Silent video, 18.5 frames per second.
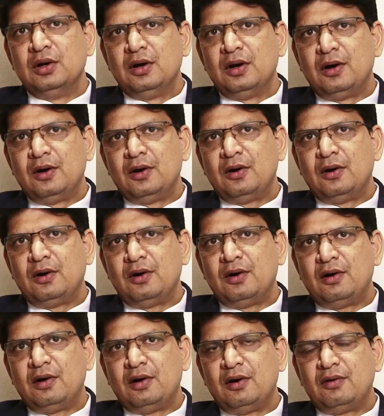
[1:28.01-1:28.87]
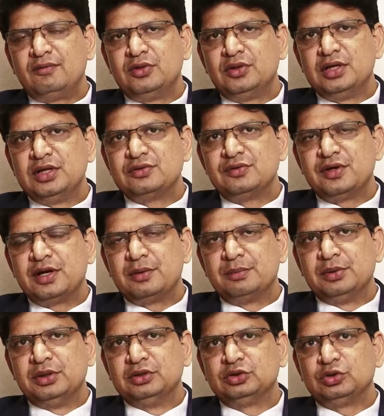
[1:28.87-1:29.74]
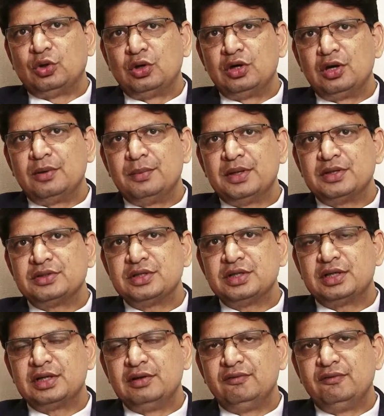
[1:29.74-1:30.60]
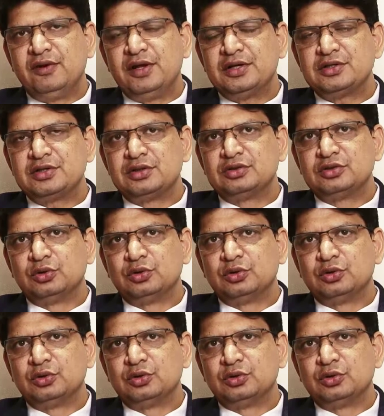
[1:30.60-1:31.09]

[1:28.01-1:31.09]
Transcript: of these variables on domestic inflation.